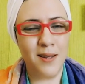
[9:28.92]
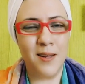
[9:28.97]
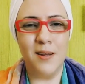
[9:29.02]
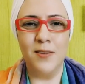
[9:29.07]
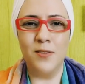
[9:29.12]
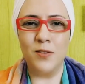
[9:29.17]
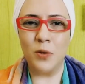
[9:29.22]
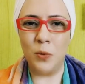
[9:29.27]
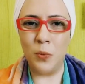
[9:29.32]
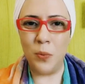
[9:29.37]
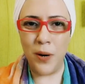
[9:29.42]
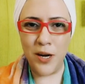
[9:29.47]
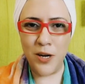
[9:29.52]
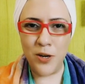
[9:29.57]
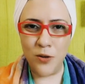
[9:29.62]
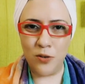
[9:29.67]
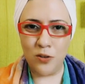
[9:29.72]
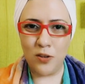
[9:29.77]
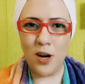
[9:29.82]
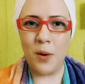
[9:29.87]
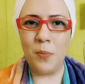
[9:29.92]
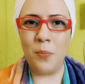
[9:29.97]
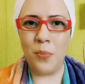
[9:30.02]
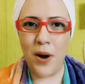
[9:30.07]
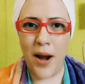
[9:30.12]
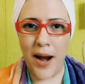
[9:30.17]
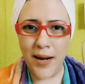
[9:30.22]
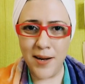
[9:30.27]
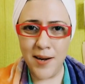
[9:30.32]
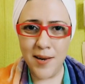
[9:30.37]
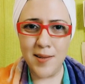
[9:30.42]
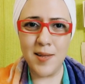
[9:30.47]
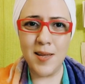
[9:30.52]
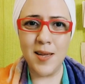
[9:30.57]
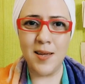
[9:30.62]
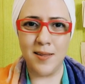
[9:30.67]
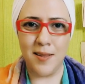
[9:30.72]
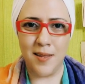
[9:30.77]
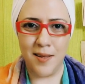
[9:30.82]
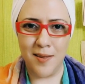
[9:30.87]
So when you start
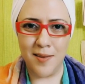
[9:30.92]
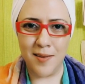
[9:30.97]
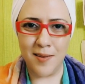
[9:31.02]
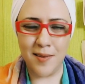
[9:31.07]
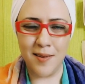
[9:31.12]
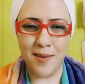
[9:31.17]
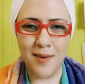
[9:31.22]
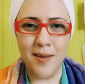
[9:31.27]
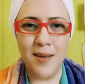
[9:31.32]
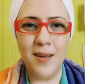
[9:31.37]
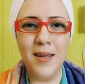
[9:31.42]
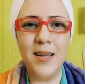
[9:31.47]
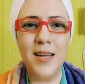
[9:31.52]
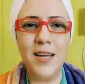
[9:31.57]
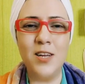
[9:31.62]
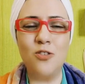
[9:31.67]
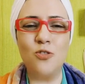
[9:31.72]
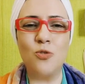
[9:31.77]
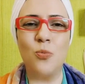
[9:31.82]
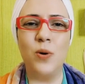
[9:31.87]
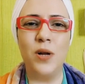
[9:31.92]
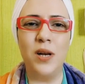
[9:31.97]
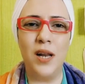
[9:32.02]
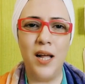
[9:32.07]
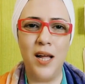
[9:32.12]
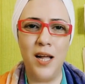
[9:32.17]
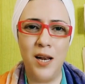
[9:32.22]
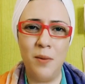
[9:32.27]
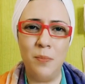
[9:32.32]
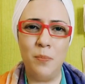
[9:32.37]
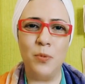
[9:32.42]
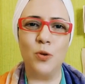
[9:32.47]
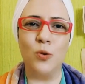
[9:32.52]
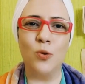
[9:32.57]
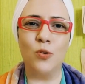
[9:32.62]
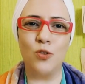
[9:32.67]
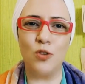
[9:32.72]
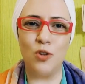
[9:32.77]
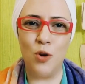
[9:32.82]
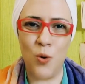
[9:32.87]
practicing this, it will help you
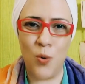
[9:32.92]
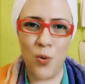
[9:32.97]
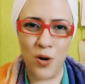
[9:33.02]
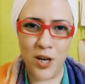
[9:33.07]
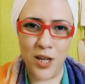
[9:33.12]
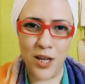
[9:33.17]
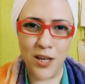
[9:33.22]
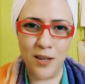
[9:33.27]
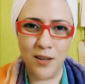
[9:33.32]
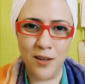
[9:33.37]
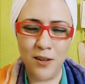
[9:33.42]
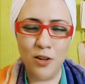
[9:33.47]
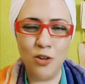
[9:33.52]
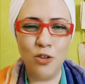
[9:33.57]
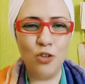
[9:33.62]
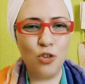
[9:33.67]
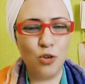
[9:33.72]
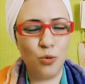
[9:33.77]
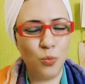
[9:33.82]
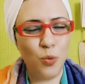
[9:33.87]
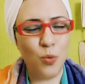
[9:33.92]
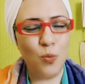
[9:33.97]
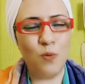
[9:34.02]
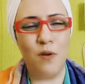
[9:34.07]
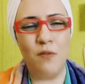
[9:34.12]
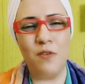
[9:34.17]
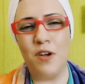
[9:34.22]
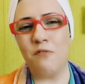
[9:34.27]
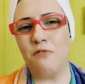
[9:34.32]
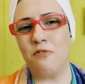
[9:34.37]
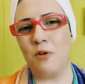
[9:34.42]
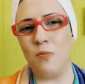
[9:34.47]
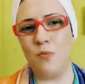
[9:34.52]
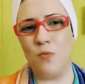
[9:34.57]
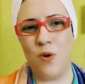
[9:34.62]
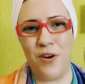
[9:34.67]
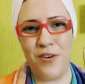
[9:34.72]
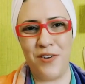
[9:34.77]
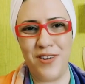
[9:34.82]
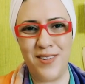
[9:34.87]
slowly to move away from
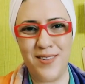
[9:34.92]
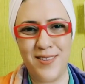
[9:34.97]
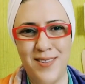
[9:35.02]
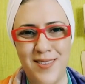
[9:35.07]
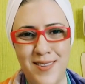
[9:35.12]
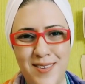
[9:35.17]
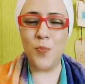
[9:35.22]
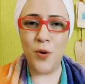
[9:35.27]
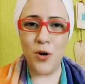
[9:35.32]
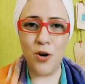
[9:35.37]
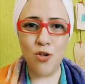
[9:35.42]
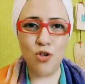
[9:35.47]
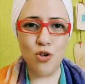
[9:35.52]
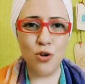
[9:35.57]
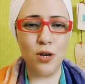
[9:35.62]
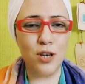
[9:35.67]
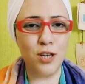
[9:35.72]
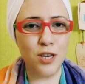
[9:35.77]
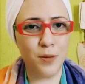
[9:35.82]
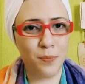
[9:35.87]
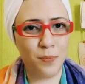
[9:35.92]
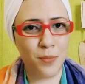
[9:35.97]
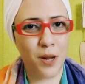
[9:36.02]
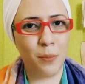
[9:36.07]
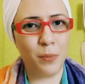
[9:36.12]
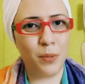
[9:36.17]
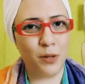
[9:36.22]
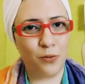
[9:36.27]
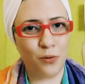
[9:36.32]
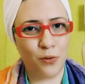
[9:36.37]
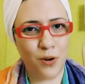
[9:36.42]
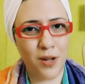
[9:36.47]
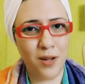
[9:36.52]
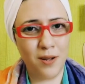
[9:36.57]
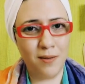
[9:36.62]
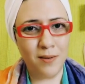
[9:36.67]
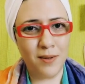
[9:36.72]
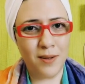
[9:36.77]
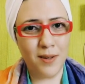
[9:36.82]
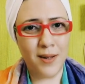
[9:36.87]
worries. Spiritual tip number
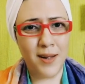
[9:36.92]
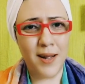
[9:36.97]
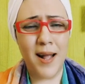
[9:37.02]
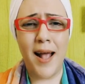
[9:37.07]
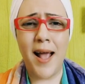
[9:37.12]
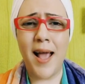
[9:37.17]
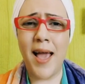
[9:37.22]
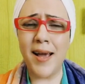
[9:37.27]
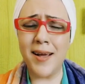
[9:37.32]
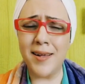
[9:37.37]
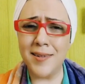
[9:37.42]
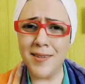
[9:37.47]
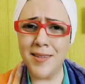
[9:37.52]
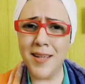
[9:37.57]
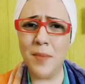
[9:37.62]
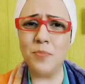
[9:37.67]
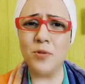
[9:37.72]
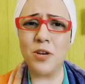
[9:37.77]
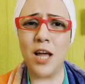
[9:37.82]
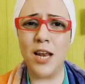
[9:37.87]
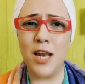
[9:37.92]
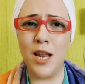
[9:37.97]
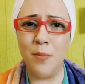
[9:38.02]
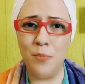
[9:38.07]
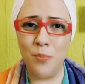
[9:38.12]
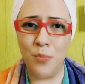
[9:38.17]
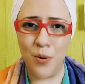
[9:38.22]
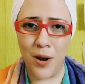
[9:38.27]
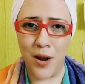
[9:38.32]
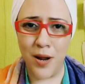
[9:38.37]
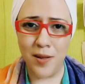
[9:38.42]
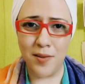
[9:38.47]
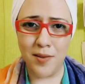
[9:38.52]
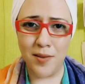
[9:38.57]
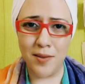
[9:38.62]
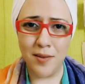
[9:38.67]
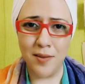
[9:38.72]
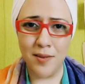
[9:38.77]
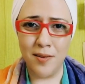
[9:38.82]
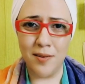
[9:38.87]
three, accept and
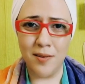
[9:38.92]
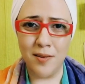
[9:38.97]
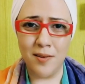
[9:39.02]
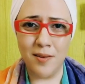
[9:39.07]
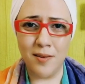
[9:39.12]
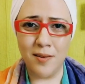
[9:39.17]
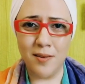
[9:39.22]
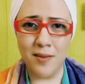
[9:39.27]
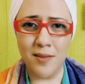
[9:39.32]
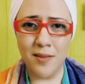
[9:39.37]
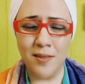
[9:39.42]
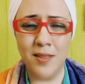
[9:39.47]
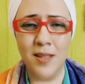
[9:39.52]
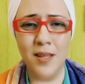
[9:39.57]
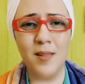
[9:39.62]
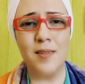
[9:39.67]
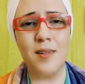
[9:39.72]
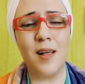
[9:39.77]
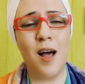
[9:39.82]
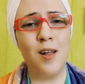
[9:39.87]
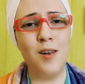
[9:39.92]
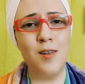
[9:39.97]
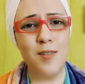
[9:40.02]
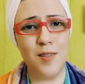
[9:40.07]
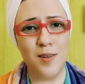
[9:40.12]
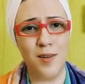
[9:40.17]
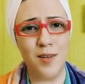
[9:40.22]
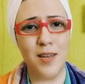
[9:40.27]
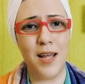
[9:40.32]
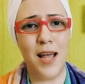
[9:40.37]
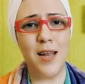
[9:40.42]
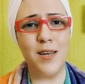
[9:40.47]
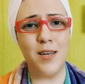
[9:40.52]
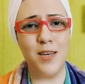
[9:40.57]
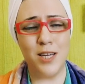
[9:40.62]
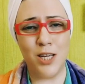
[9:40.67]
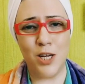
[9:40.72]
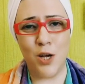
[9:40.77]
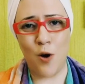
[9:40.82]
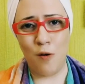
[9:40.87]
embrace this
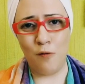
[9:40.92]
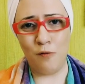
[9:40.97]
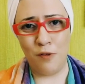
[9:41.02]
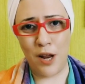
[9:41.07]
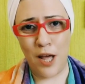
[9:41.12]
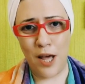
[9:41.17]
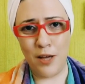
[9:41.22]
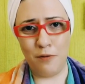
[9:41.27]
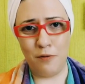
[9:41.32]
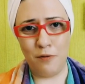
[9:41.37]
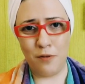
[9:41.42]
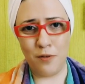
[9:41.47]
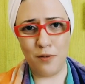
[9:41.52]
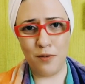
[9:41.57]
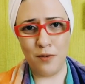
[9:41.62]
uncertainty of life.